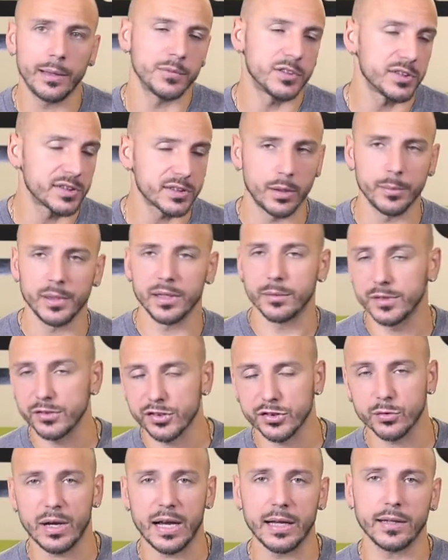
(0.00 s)
I'm just coming into
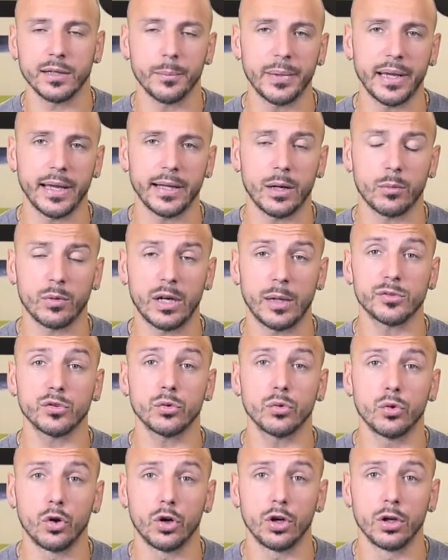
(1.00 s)
squat and banging out reps.
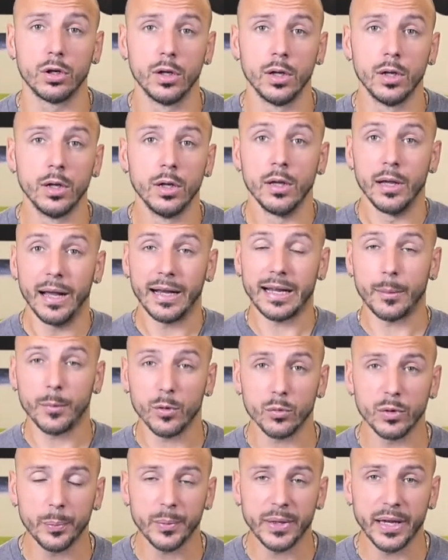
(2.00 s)
Or I got
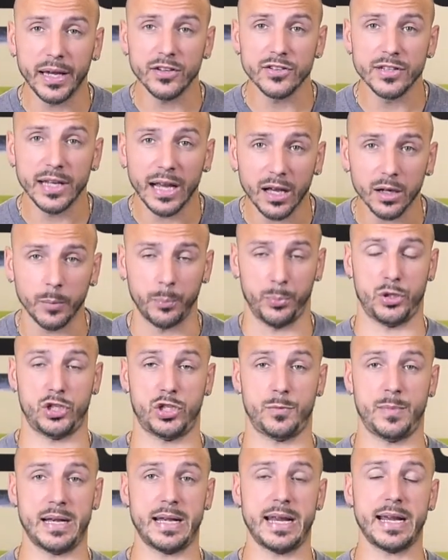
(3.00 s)
my rib cage down, I'm
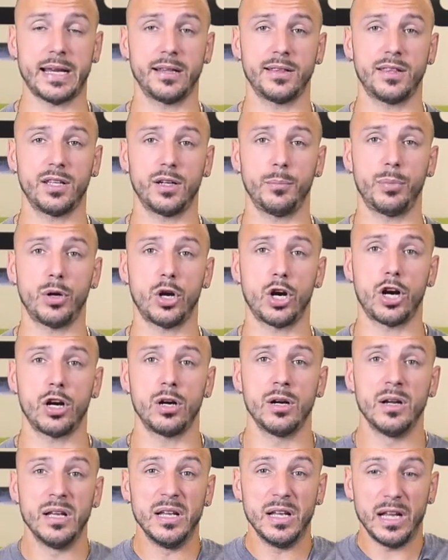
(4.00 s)
pushing my neck into the
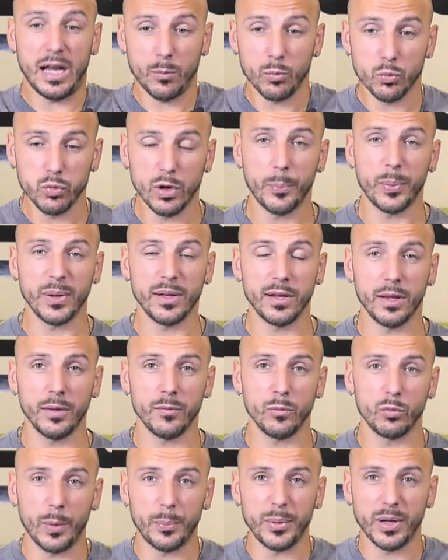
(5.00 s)
bar, I'm ripping
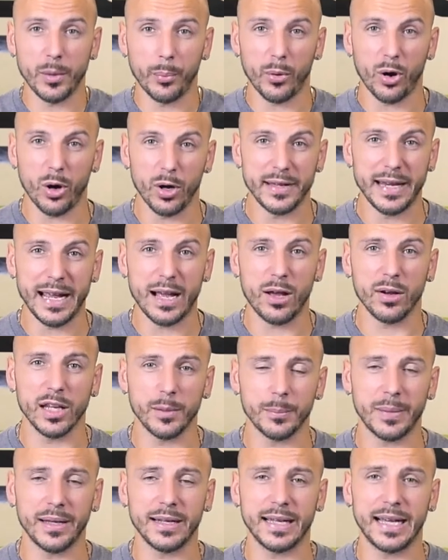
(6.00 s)
the bar down,
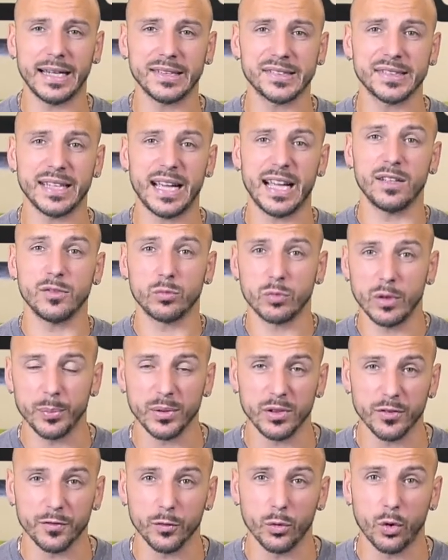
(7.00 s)
getting my lats tight,
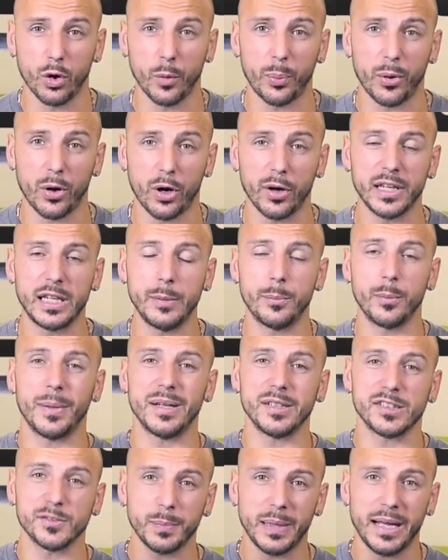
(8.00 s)
ripping the floor apart, keeping
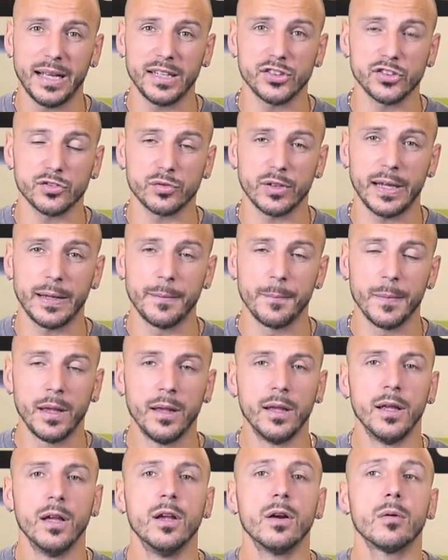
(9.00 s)
my spine straight,
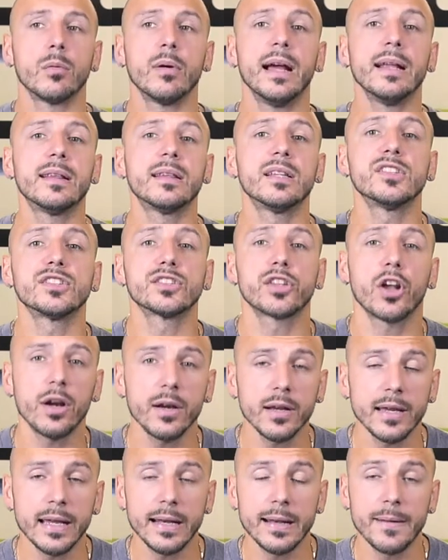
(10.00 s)
right? To
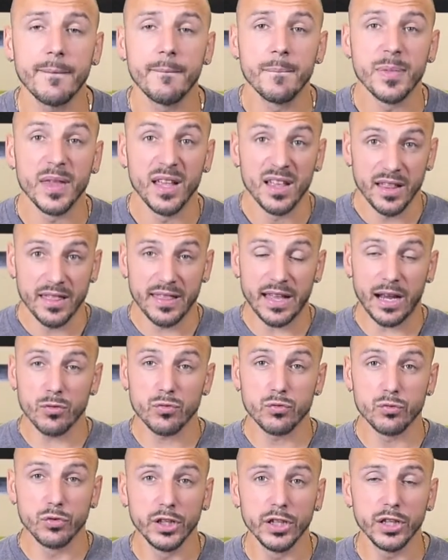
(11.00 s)
start getting that
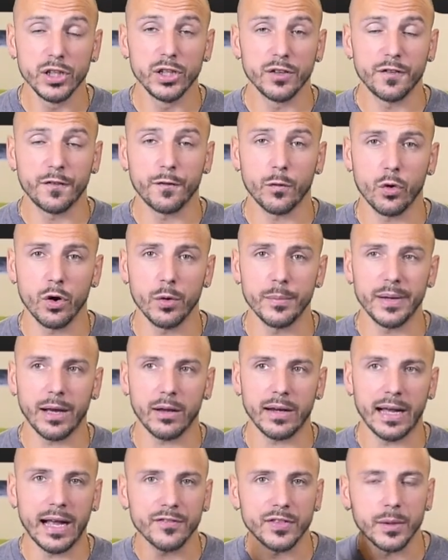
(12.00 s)
really good form
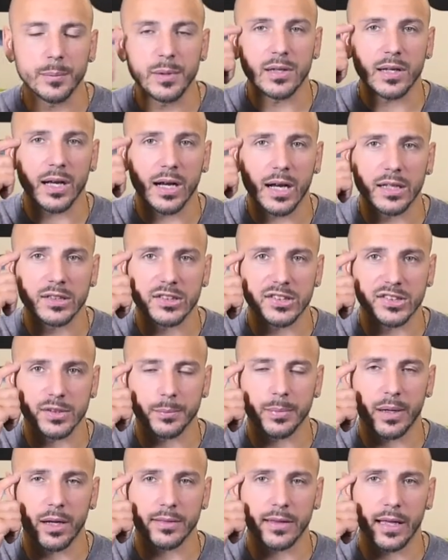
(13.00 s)
down, I have to be conscious
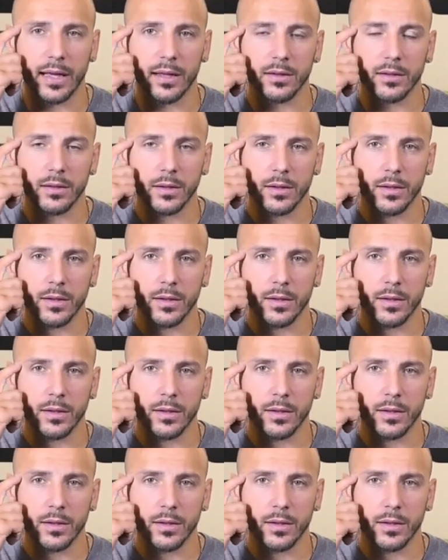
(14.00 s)
about that.